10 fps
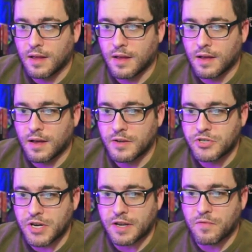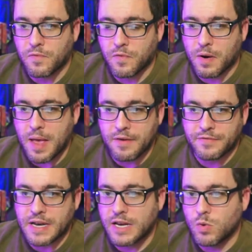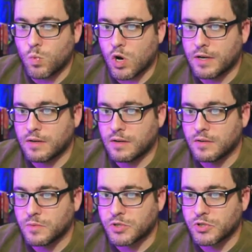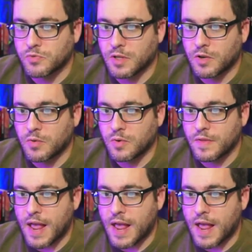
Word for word: uh, Jegan from F91, which is really cool.